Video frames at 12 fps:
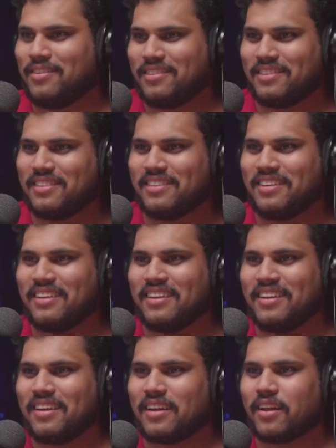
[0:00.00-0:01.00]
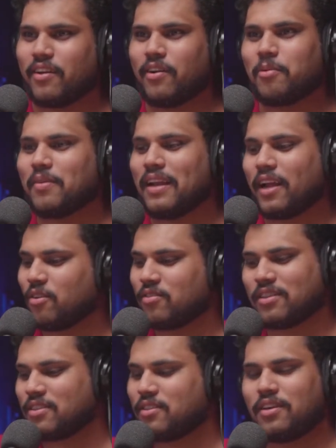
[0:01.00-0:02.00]
Oh, bad. You would have been like, no,
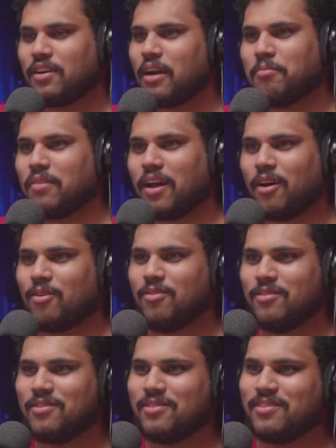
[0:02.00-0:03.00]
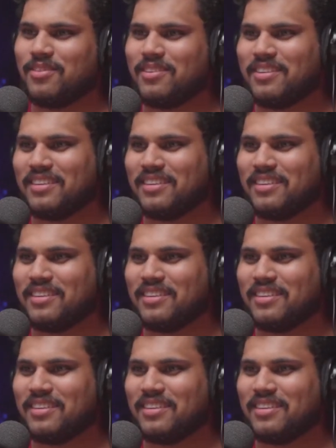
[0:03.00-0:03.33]
this didn't come now.